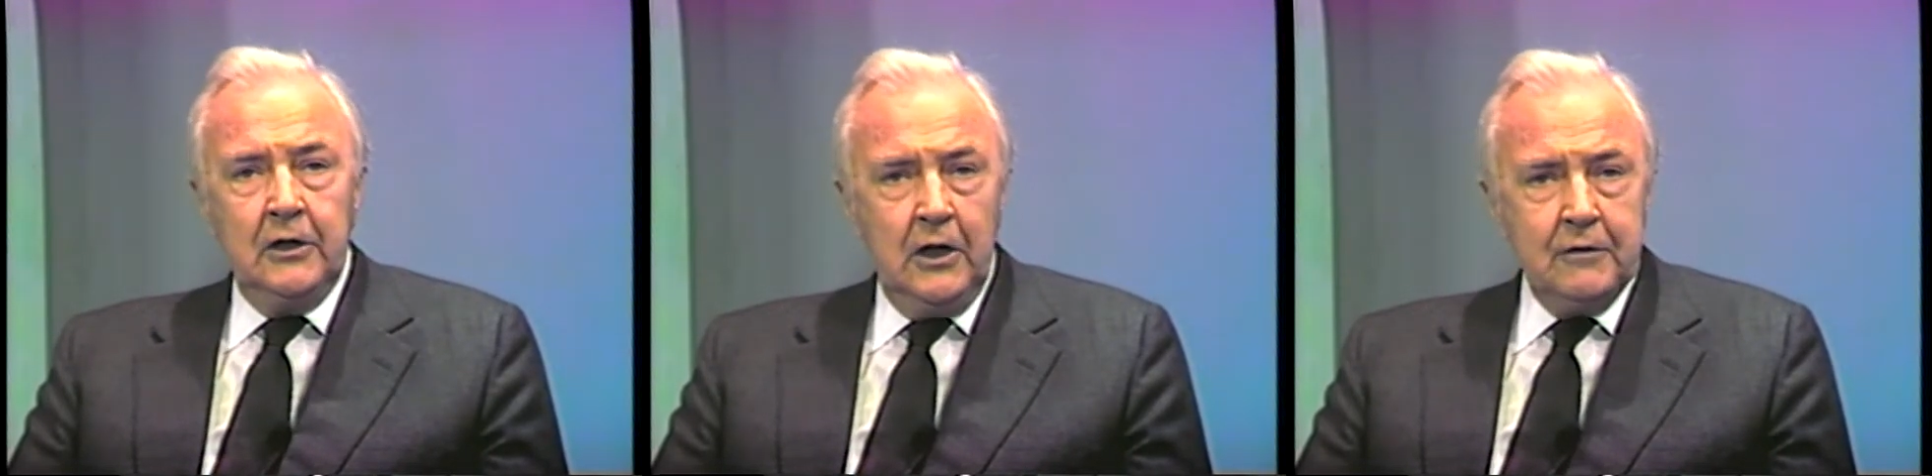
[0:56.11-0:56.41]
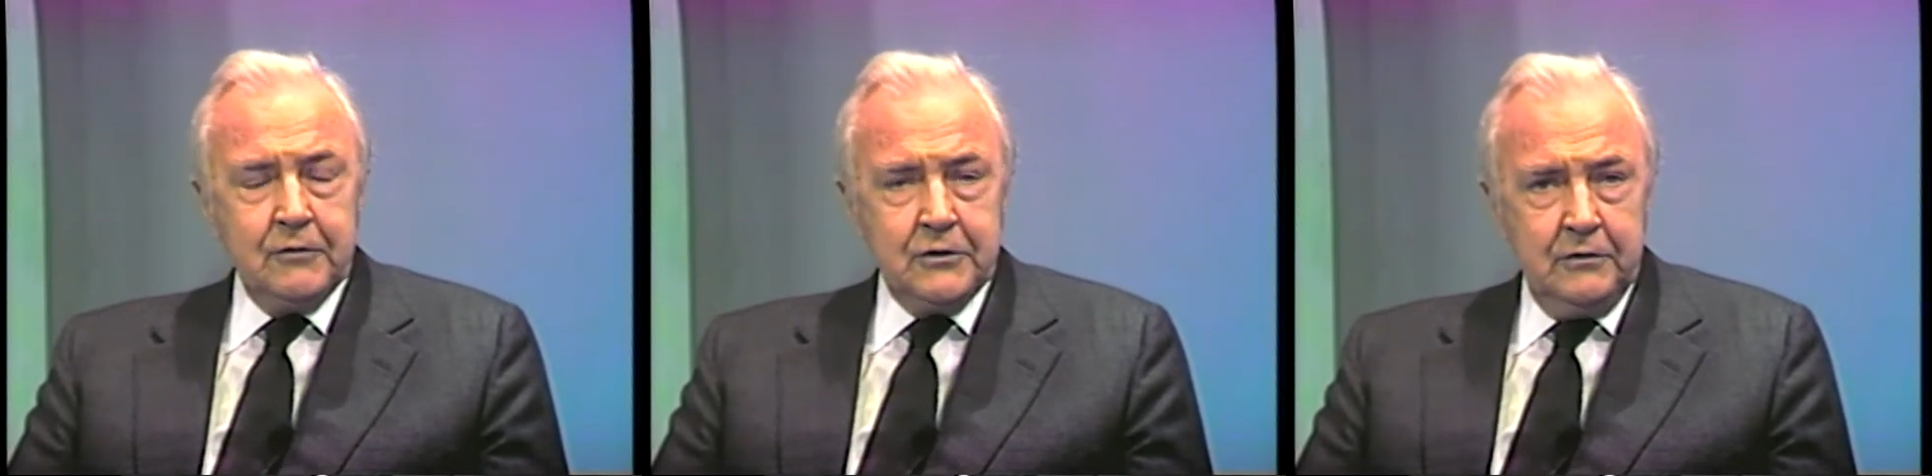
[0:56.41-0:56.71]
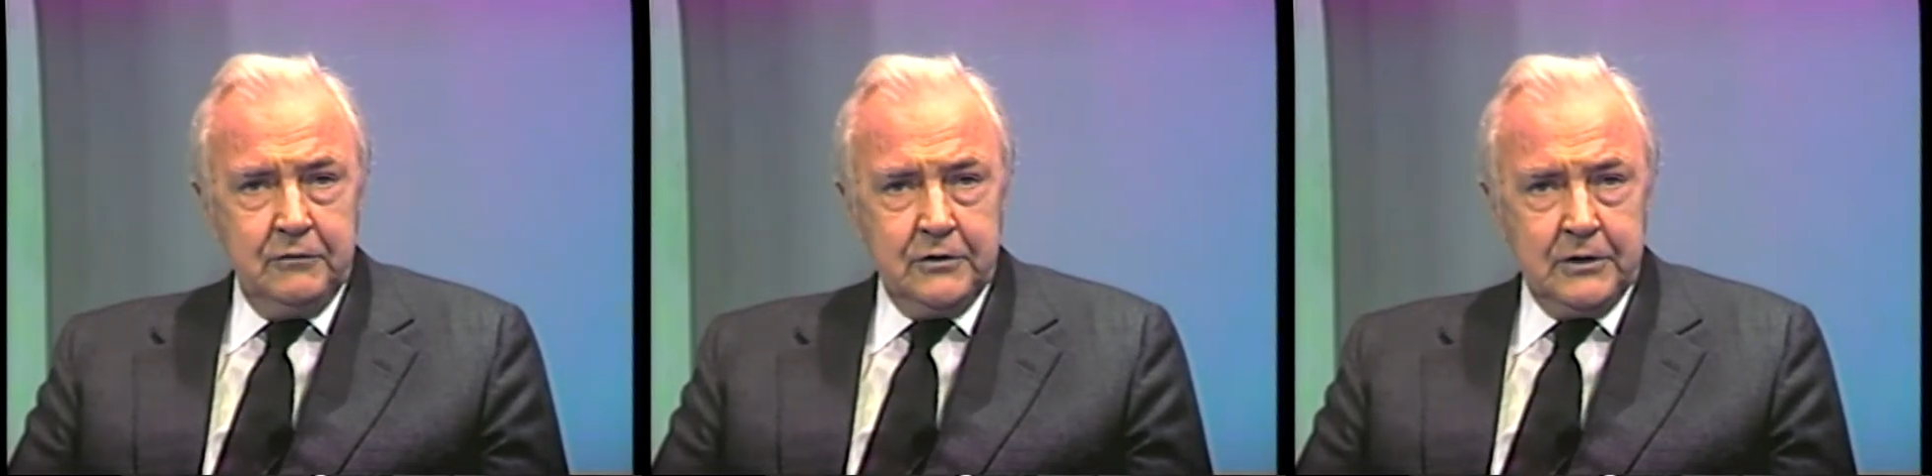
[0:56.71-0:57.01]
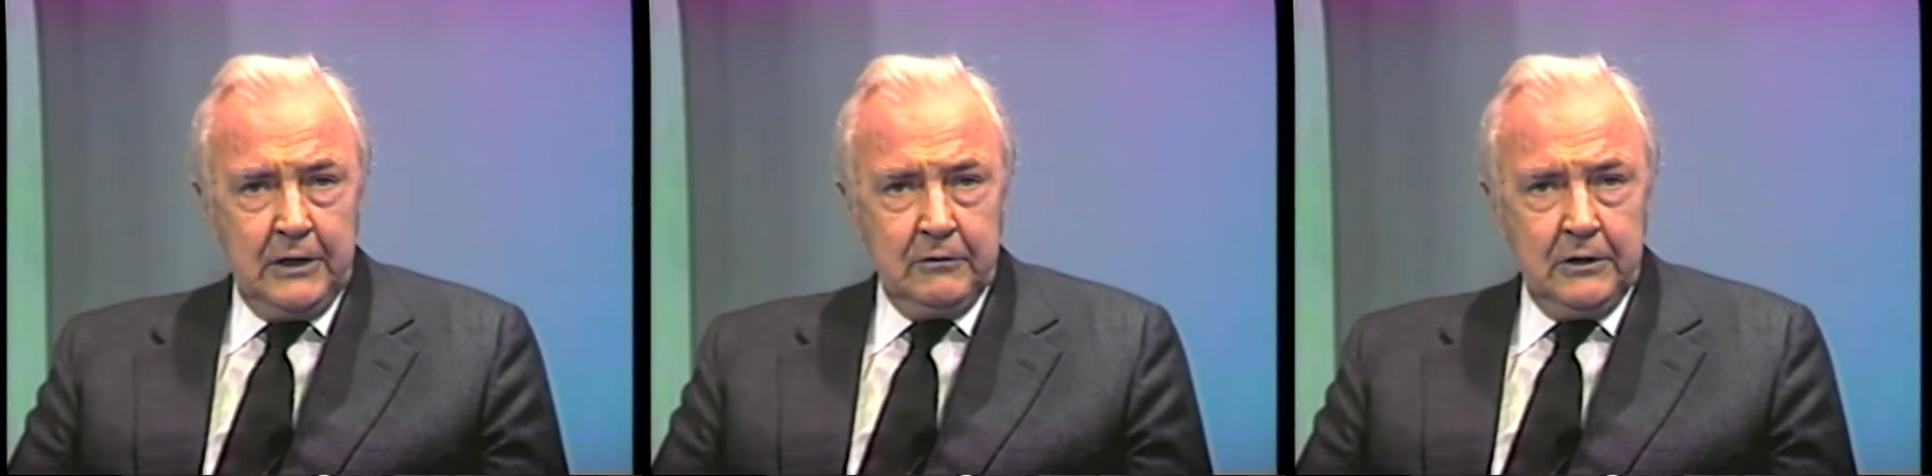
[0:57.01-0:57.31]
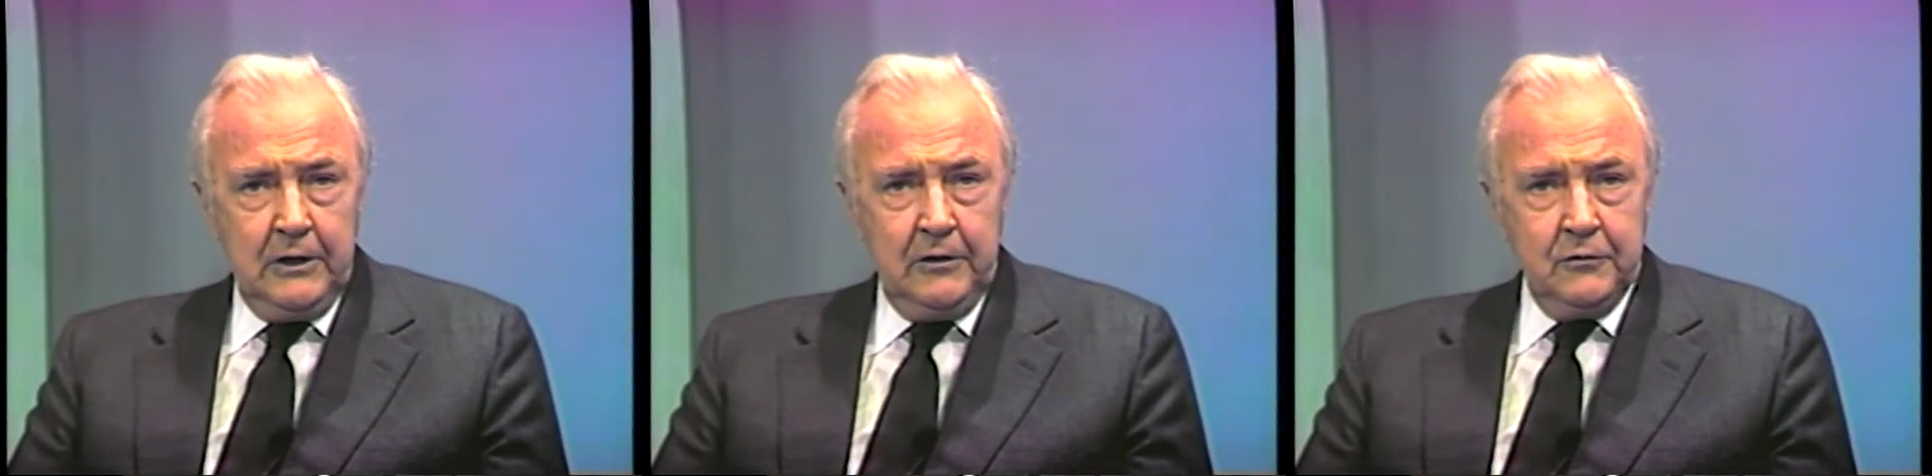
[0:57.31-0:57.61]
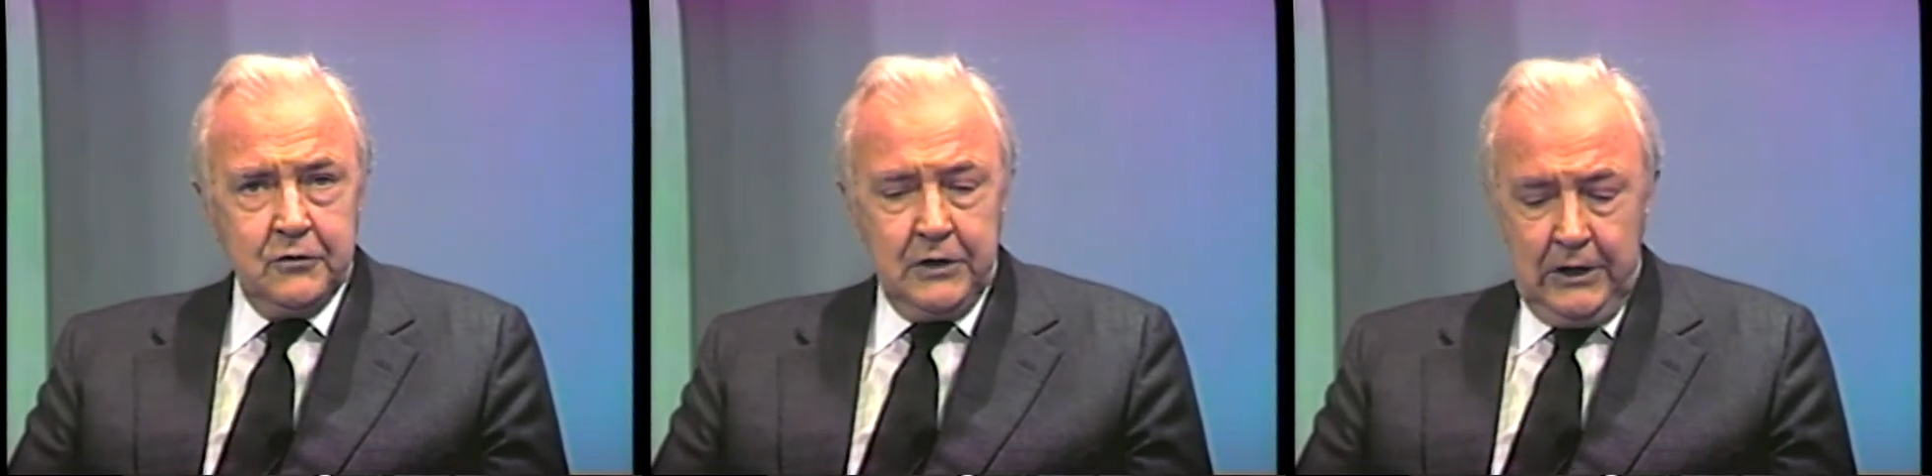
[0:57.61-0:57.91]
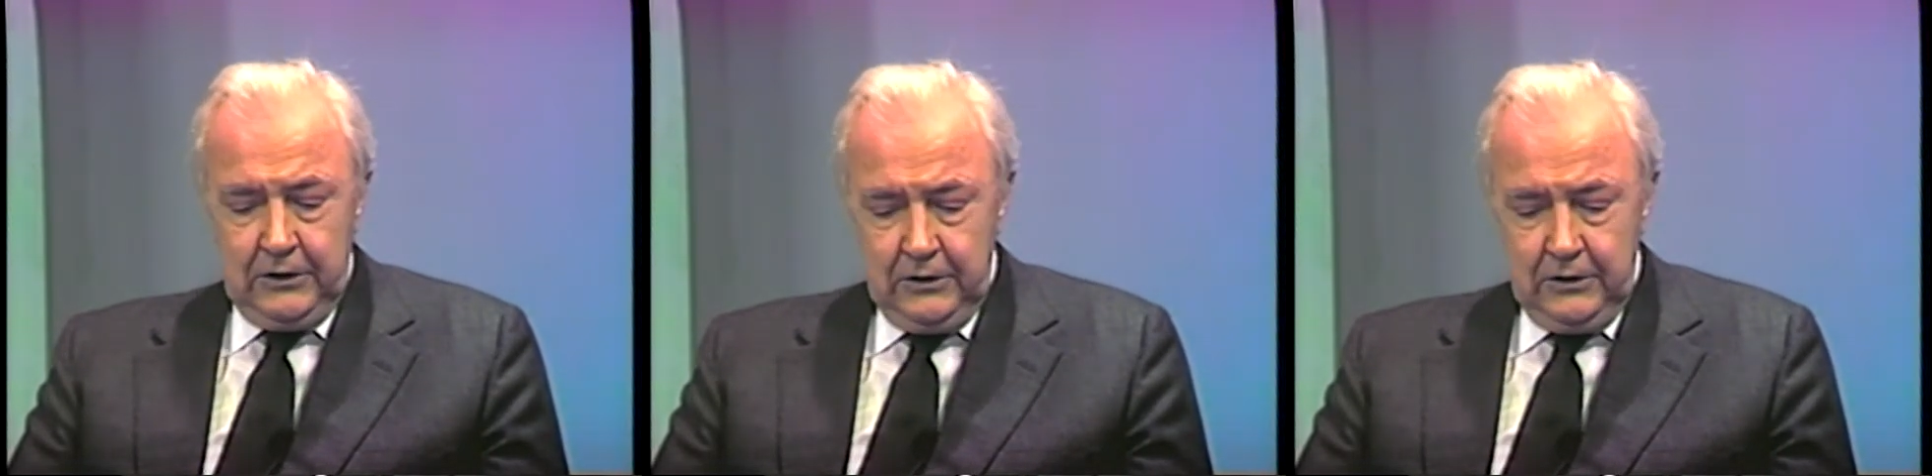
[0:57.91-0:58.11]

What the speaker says: the office of the Secretary of State.